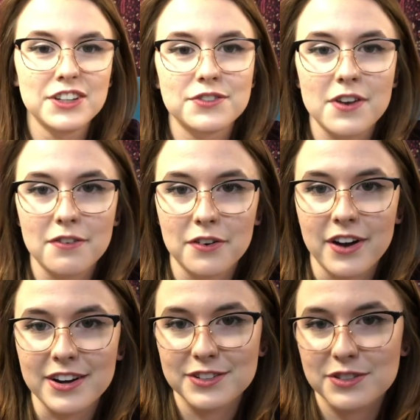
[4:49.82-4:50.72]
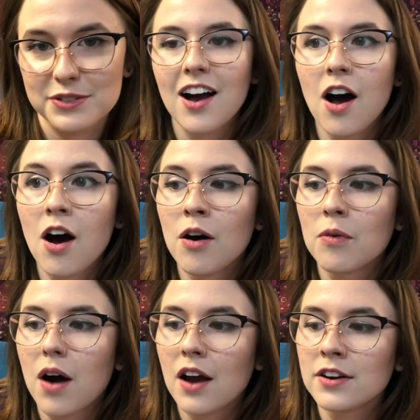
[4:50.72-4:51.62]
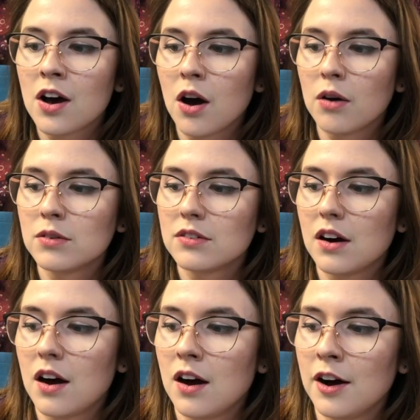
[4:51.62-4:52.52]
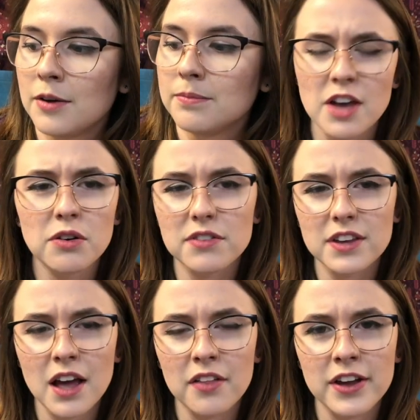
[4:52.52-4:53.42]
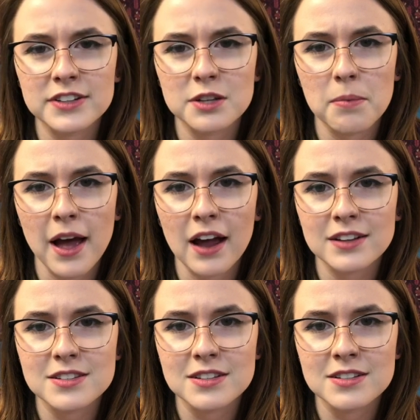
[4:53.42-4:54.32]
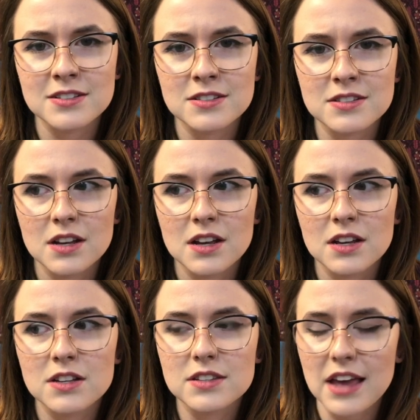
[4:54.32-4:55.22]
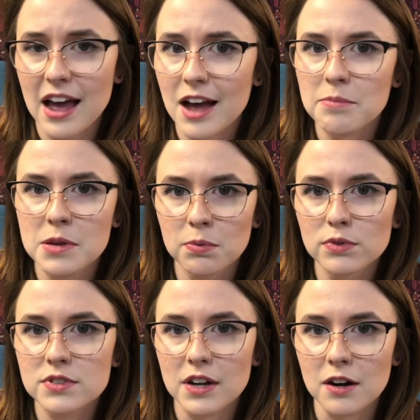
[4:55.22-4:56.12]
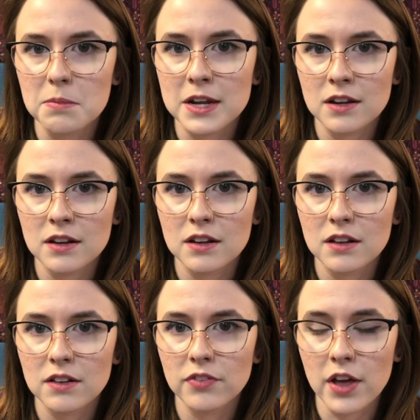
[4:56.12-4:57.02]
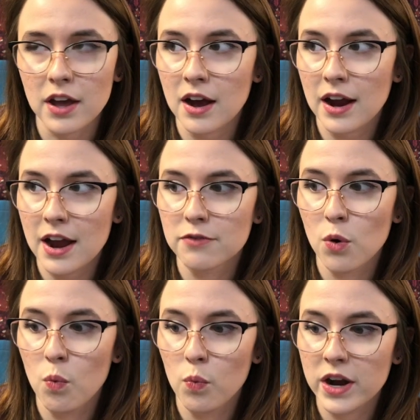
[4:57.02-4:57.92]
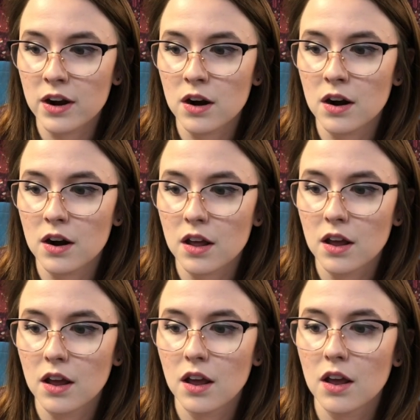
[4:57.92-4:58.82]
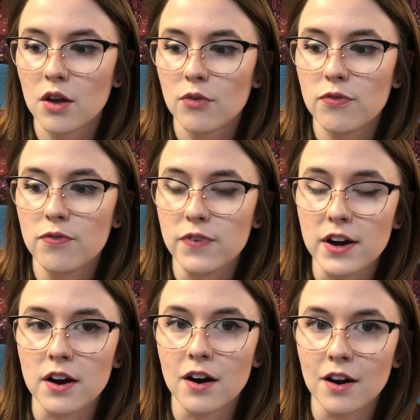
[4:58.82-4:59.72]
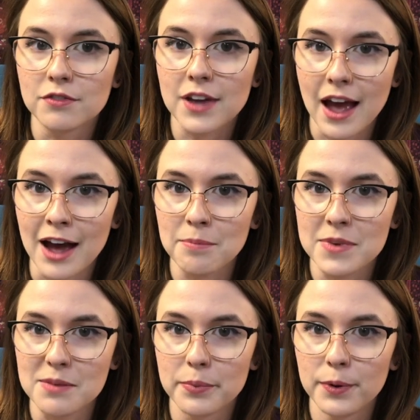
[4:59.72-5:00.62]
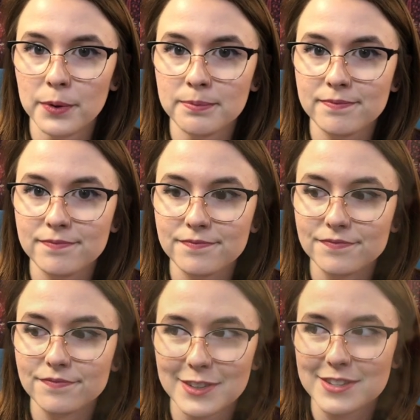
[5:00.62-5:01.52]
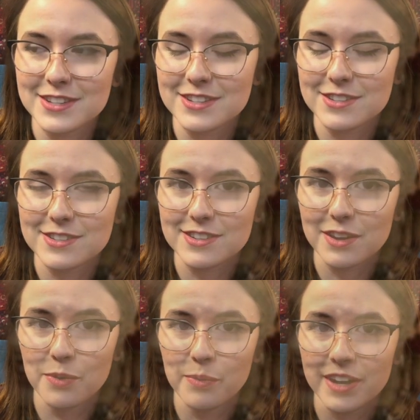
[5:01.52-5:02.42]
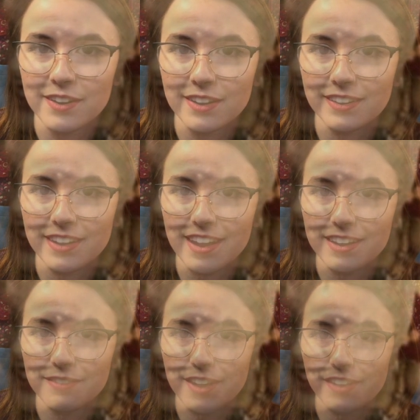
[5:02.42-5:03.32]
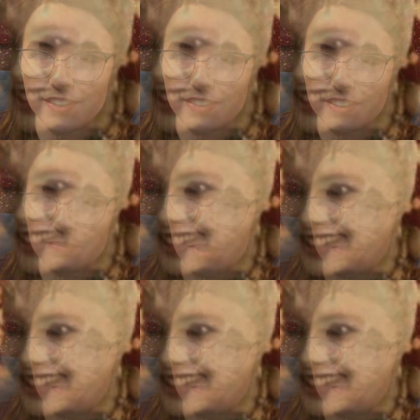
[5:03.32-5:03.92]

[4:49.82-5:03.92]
Least favorite race? Oh, I know. I don't think I like tabaxis, because cat people scare me. Like, I have a weird fear of cat people. It's just like a weird uncanny valley thing in my